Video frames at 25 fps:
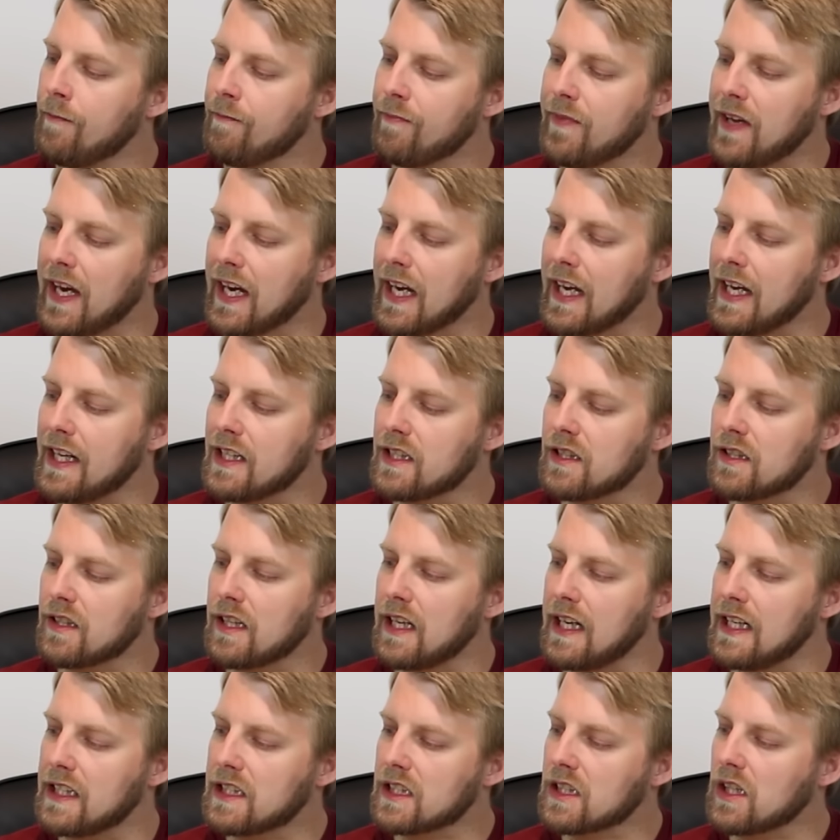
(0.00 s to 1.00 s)
Like it's
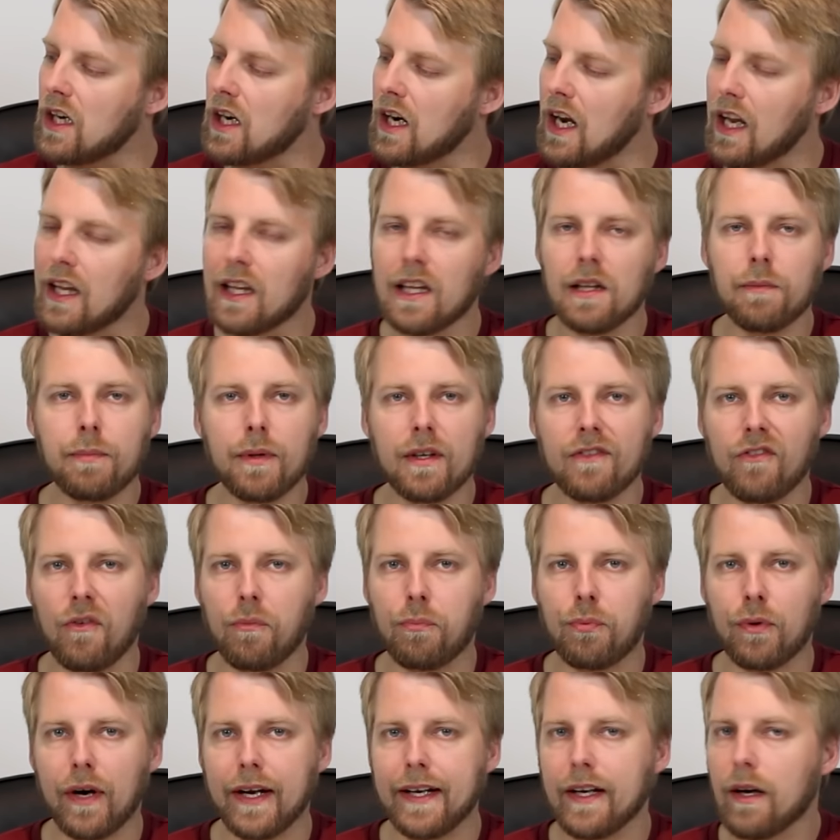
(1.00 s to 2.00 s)
got a little bit of a
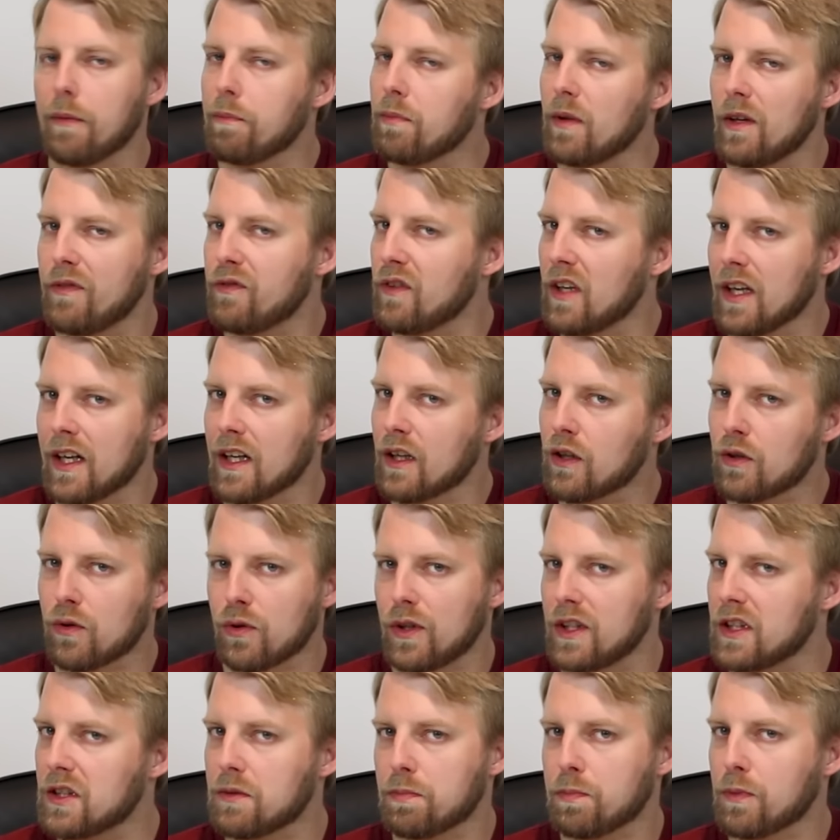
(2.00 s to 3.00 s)
bright, uplifting,
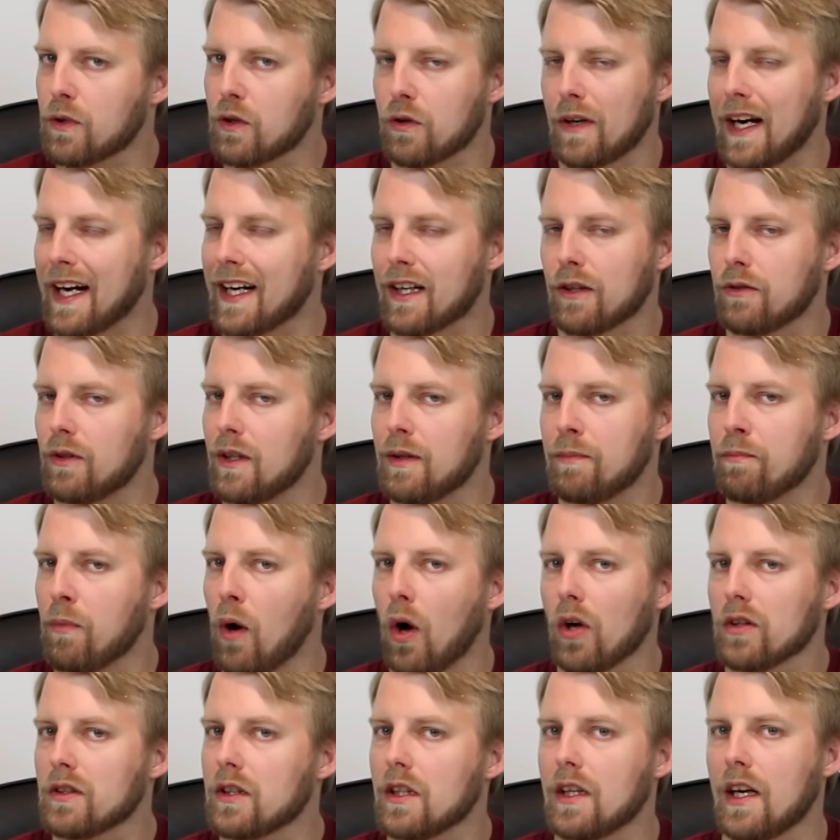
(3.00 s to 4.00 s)
crisp, crackery
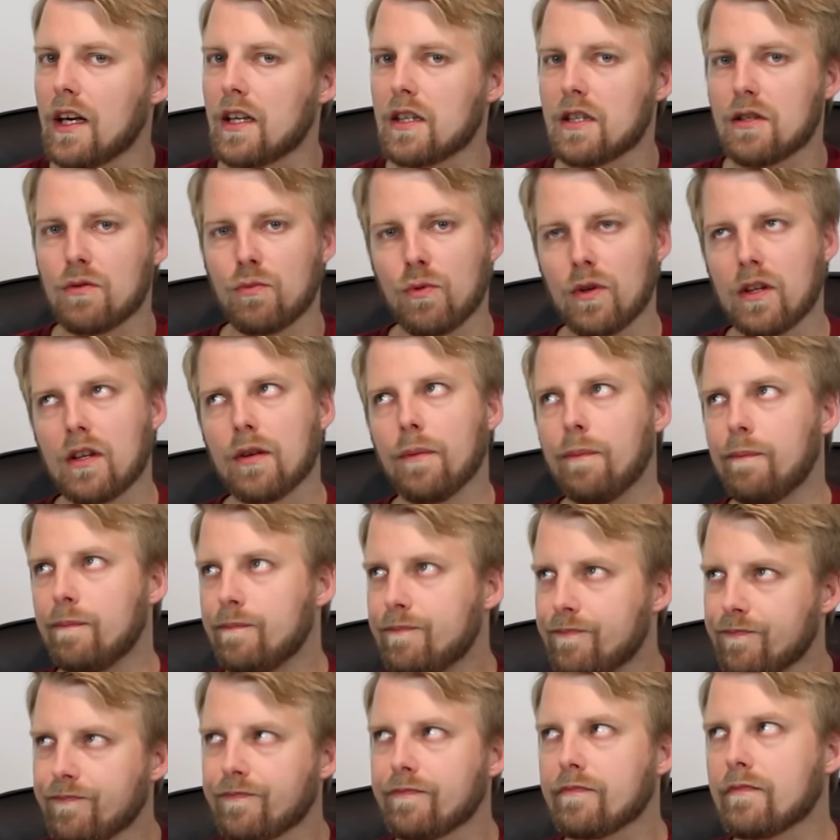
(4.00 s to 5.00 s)
maltiness with
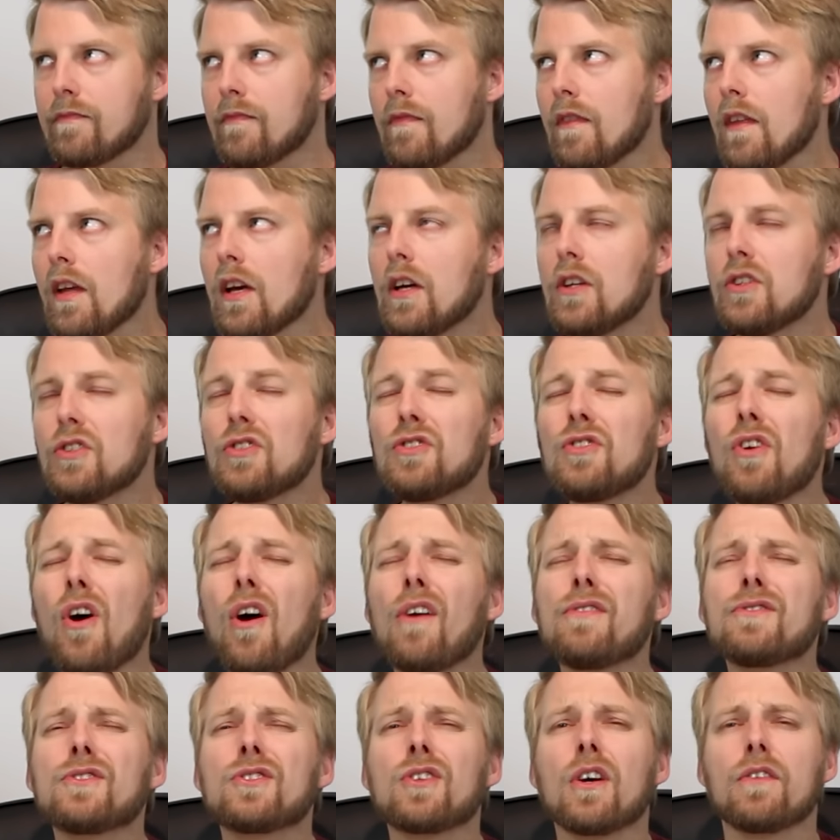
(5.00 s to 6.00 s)

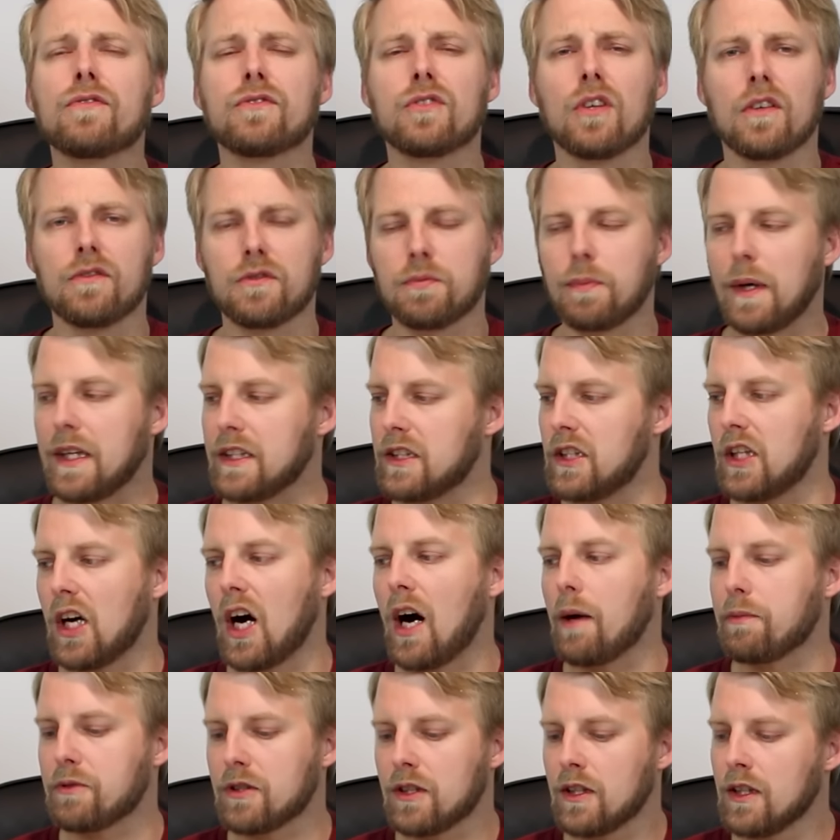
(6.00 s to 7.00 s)
soft spicy
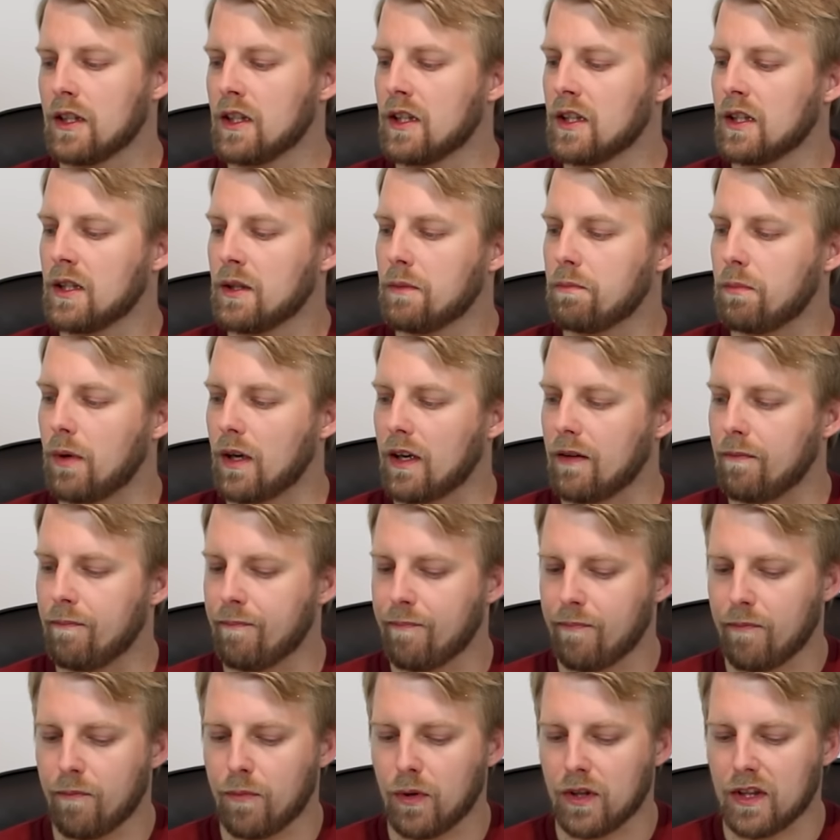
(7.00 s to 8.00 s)
hops. But
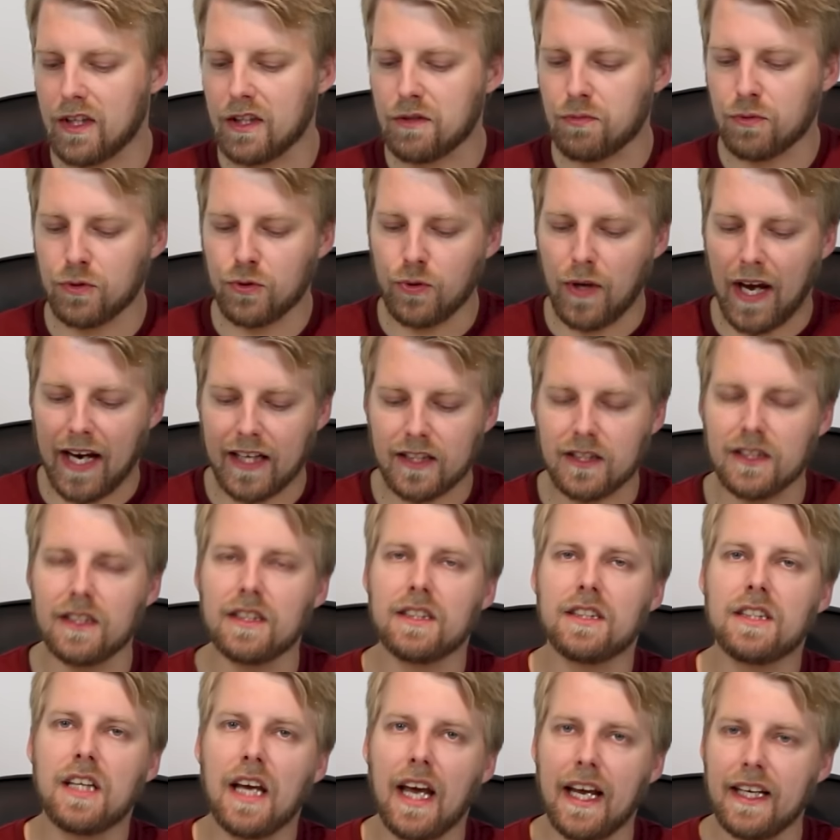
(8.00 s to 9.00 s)
this one you actually
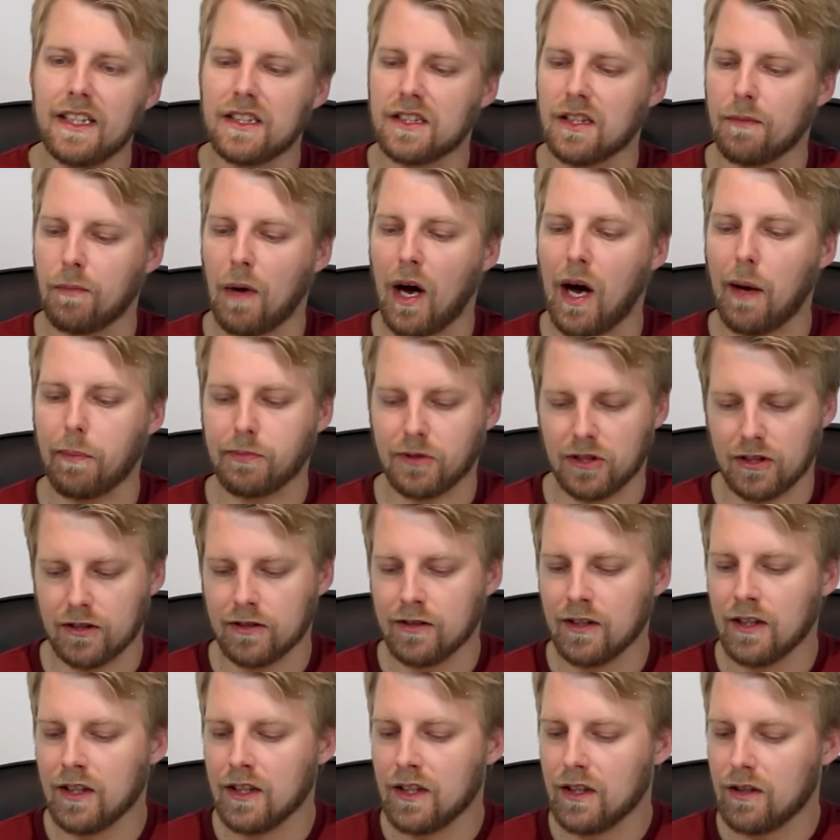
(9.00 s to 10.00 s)
taste some hops,
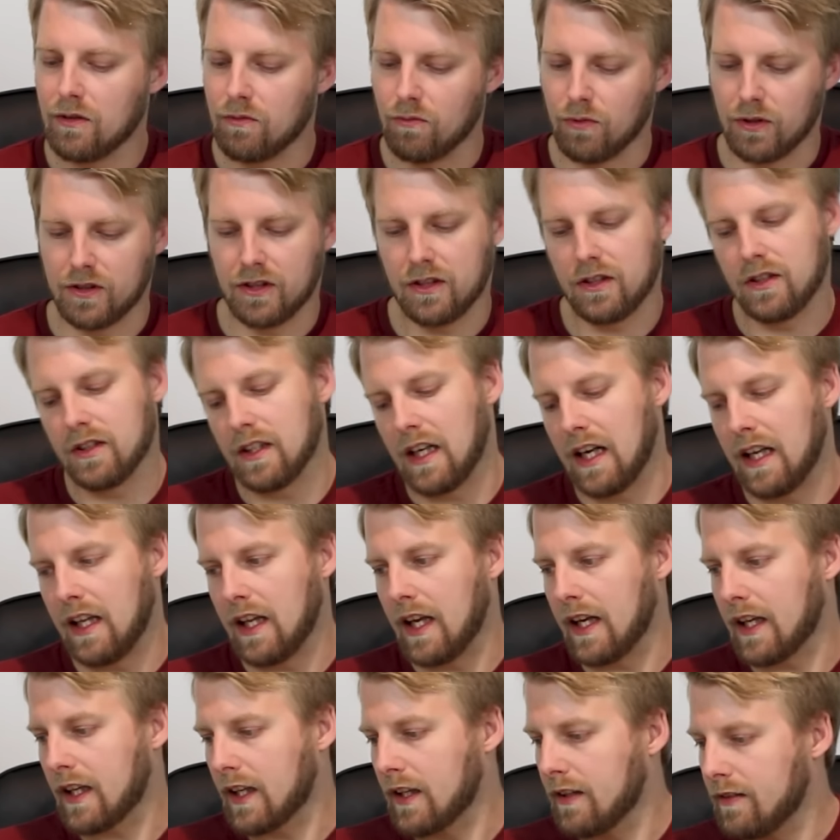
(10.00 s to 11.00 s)
which I
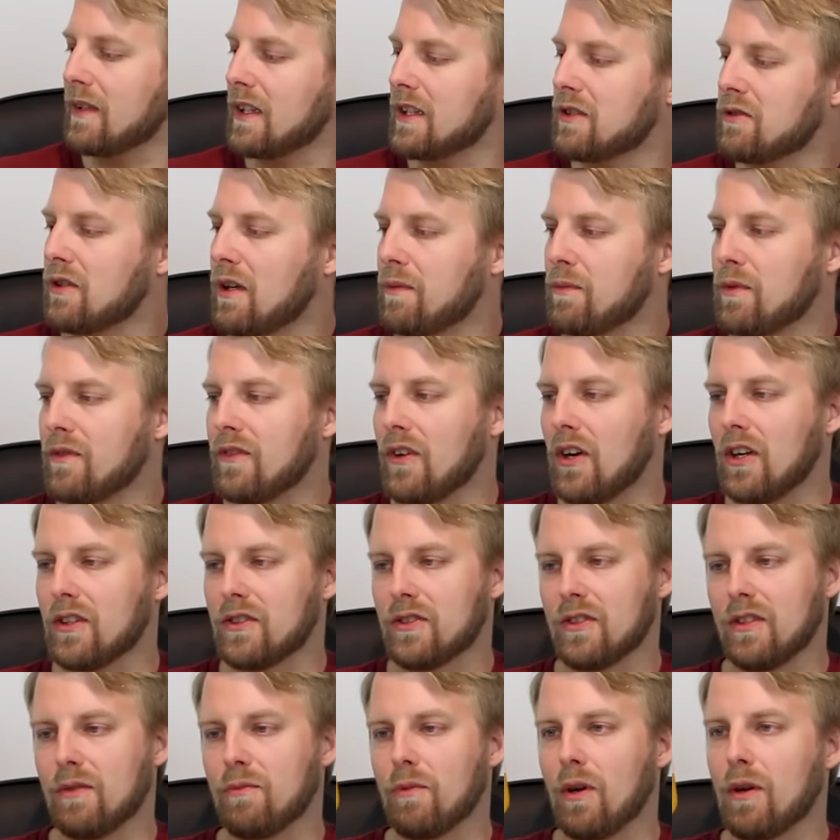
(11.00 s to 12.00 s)
like. Let's try and move on
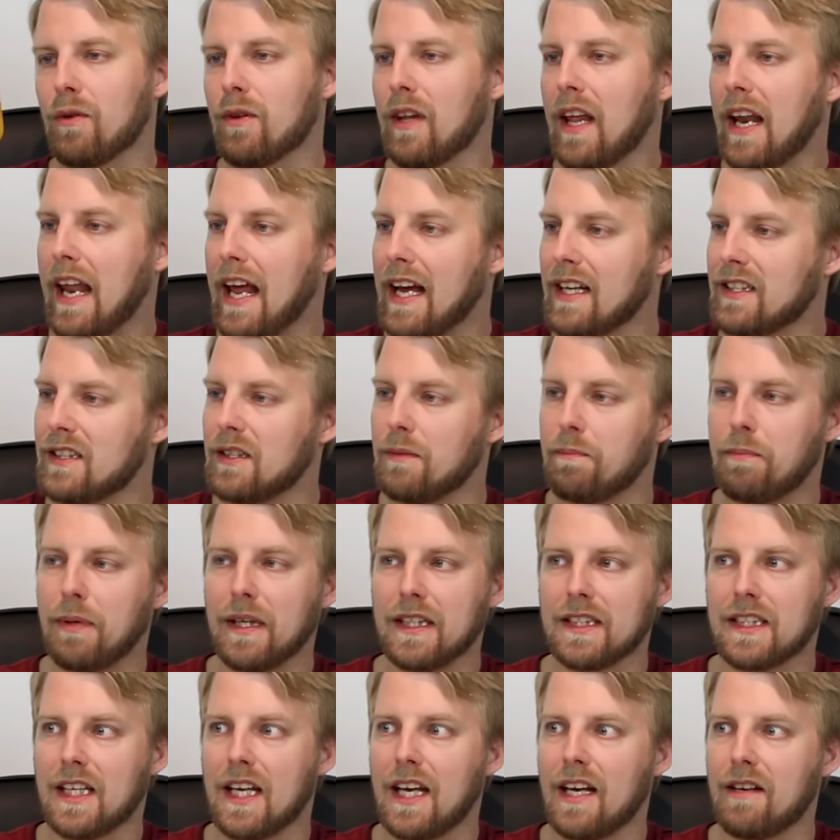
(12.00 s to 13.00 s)
to the one that has the
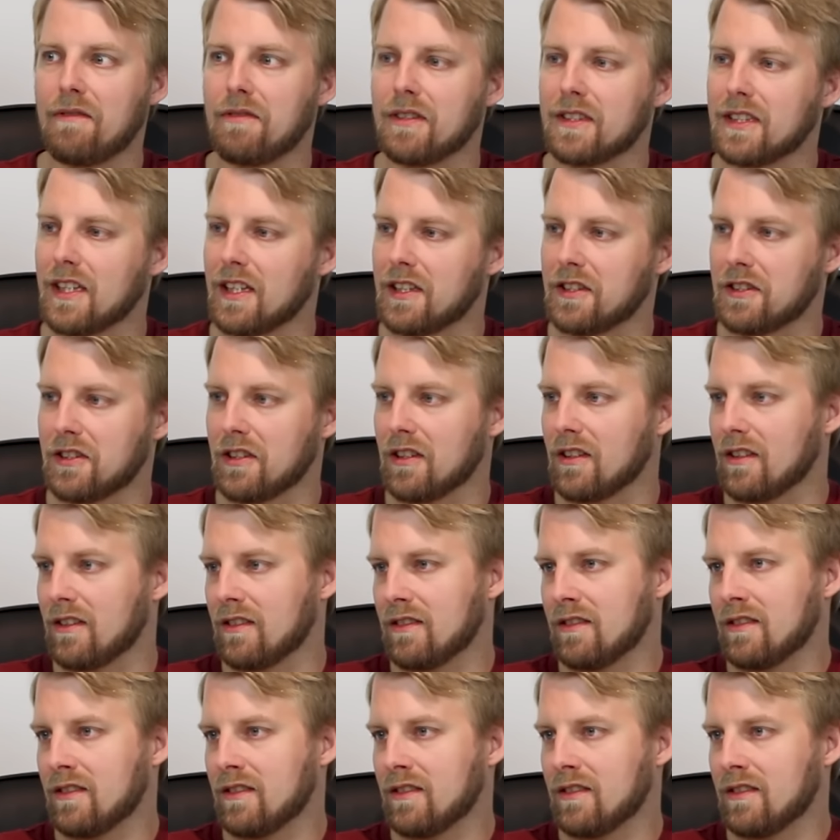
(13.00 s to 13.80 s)
best head retention.